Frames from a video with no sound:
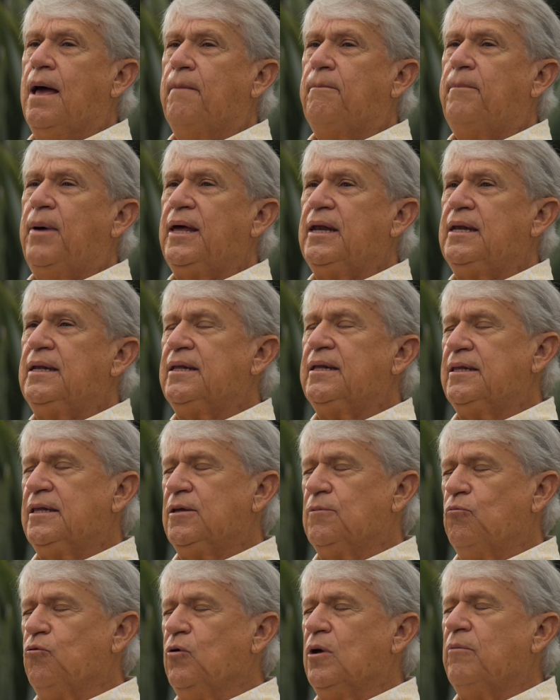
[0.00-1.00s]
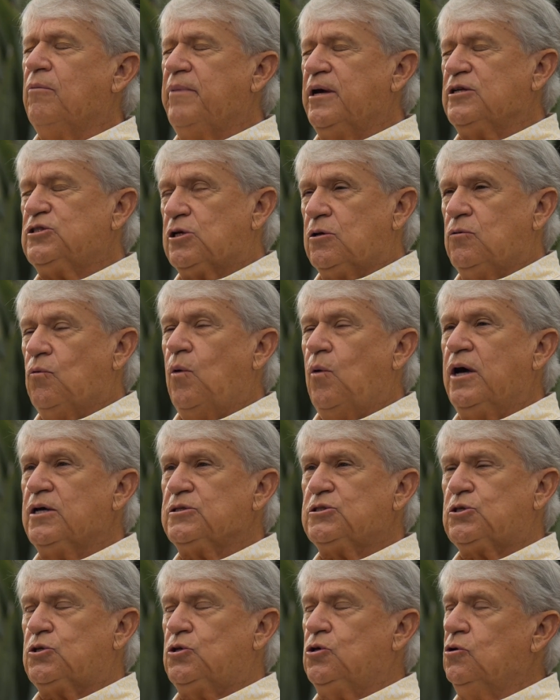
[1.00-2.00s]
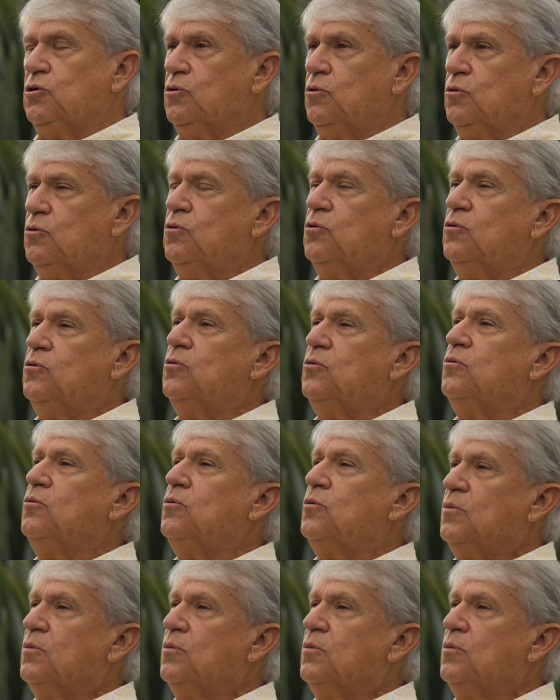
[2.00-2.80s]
But the real mission was to